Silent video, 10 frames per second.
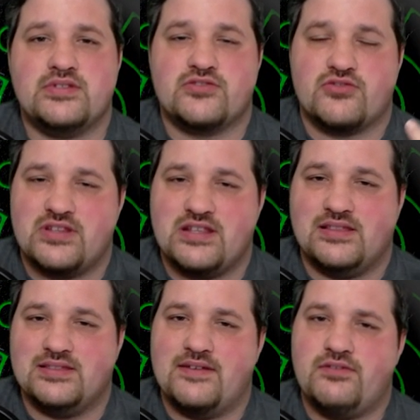These are the
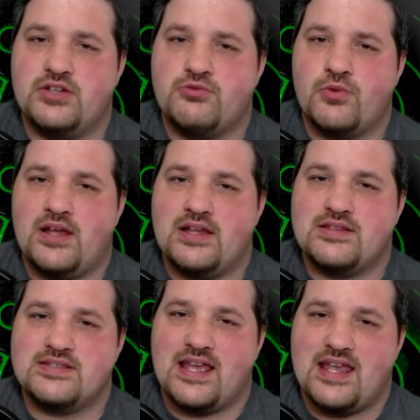leveling
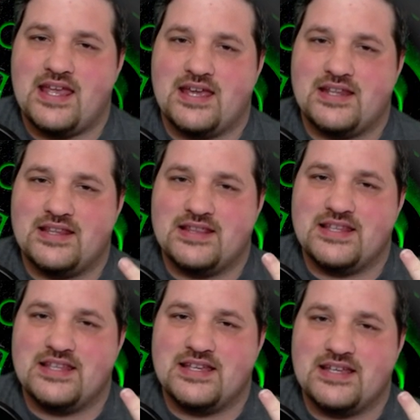roulettes and
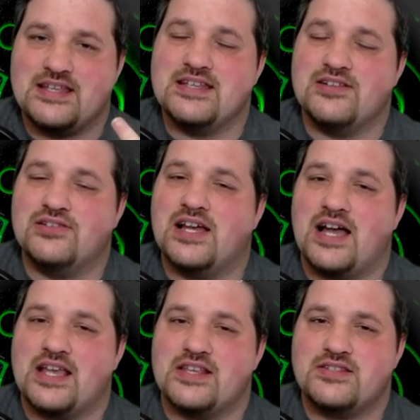the guild
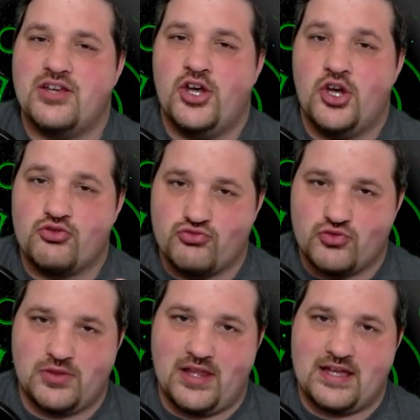heist
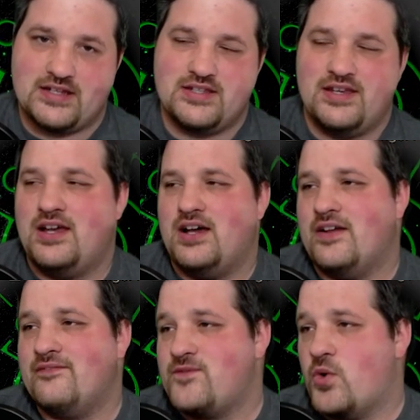roulette.
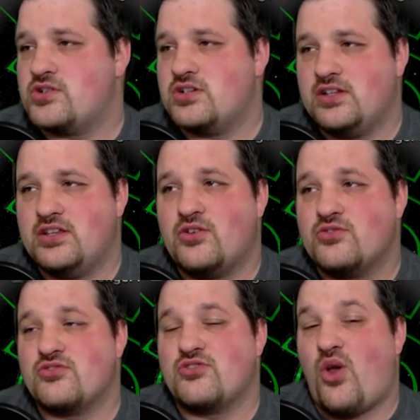Unfortunately,
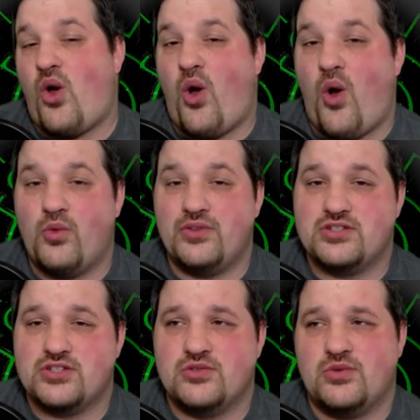those are the only
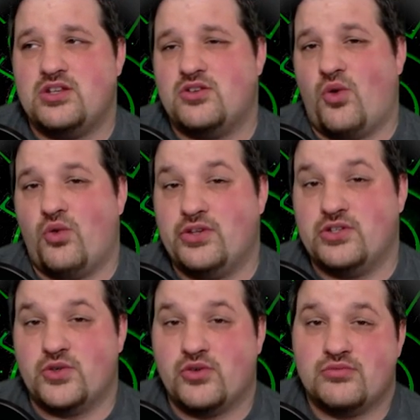two and you can only
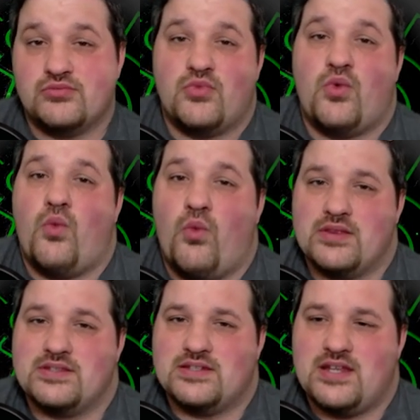do them
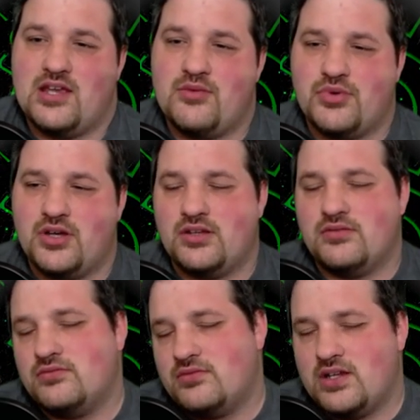once a day,
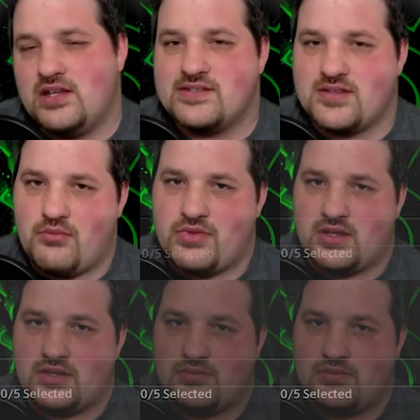but it's something.